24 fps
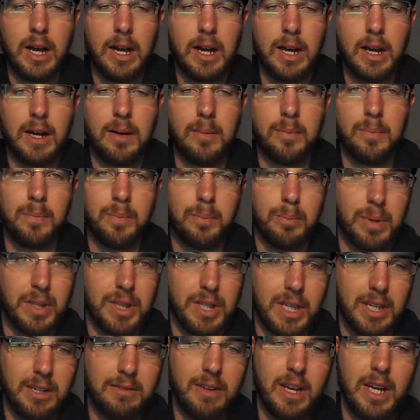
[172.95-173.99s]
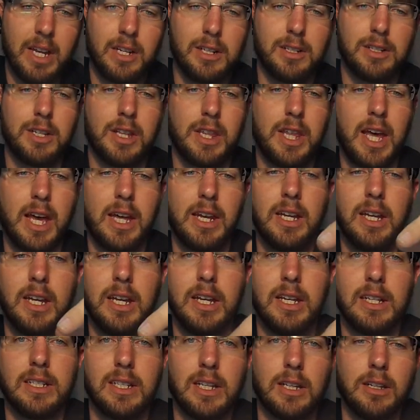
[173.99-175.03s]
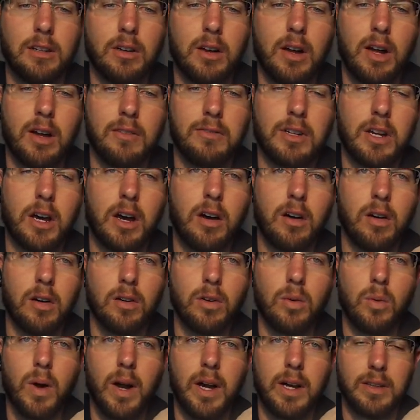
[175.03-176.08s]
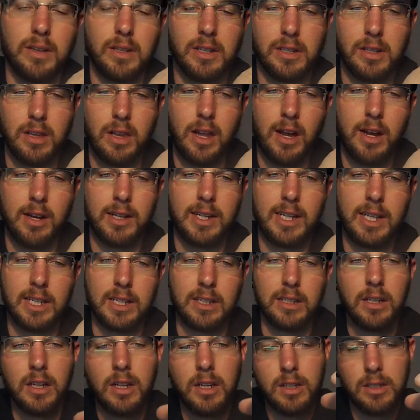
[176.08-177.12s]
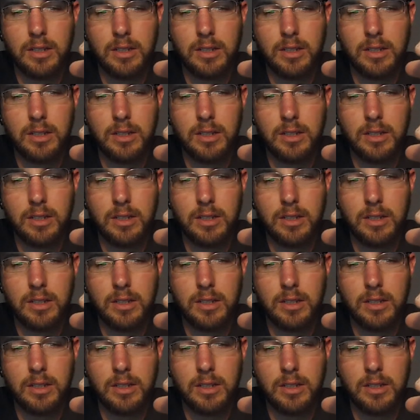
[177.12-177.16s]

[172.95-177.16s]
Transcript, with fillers: Um, but the advantage to that is that you don't have to hardwire this lock in.